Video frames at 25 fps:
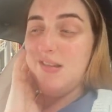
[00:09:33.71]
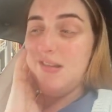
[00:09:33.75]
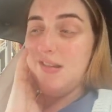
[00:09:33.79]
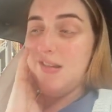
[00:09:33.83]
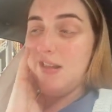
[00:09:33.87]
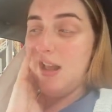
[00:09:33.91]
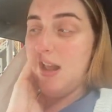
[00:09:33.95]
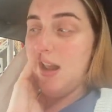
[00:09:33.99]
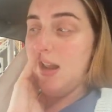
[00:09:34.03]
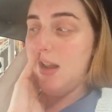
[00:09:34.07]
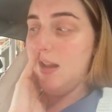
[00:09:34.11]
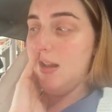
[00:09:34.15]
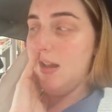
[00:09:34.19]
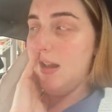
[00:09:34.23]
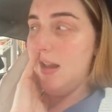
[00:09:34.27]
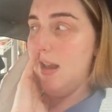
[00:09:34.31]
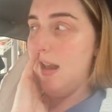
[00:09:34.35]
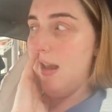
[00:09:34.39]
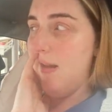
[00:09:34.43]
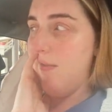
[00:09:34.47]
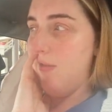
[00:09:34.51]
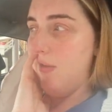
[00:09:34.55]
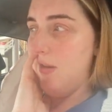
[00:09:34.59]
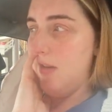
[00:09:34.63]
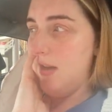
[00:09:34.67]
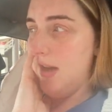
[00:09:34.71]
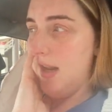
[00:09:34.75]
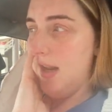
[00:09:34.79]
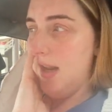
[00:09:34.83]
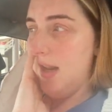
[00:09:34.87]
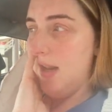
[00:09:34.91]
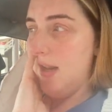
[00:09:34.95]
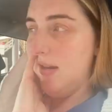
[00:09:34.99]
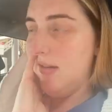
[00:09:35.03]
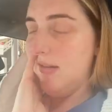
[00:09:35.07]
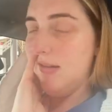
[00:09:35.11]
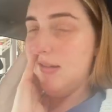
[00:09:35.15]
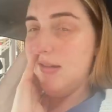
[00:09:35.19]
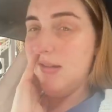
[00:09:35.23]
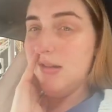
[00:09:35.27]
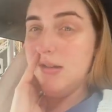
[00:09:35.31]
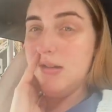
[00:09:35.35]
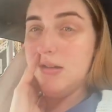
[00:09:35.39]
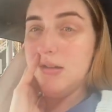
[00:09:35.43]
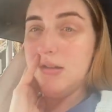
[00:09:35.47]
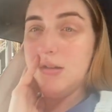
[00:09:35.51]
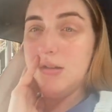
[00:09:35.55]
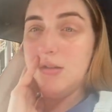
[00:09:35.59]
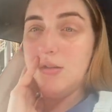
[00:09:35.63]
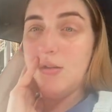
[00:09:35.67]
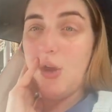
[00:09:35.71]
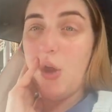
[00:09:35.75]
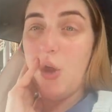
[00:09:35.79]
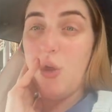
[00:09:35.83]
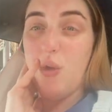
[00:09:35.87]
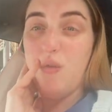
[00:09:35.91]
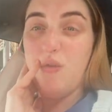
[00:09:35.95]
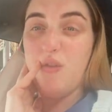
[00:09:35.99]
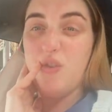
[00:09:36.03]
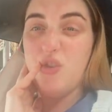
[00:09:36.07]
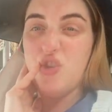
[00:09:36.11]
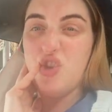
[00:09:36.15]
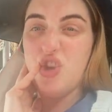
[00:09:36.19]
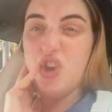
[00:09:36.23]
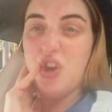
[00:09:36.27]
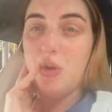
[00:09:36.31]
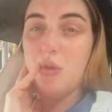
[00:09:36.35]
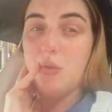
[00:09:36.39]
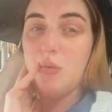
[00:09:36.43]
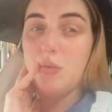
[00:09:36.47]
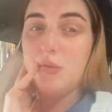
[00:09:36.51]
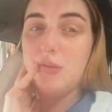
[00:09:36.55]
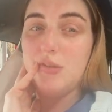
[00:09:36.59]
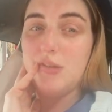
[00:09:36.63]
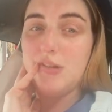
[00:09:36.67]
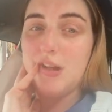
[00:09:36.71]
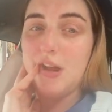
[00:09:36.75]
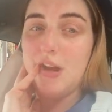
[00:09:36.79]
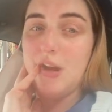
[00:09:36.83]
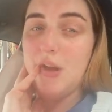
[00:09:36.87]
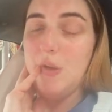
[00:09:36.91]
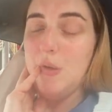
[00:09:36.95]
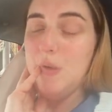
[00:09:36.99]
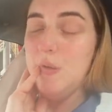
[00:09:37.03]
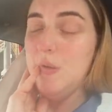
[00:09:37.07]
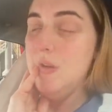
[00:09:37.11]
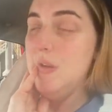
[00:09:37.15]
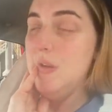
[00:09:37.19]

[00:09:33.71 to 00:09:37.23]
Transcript: like 11 days overdue. So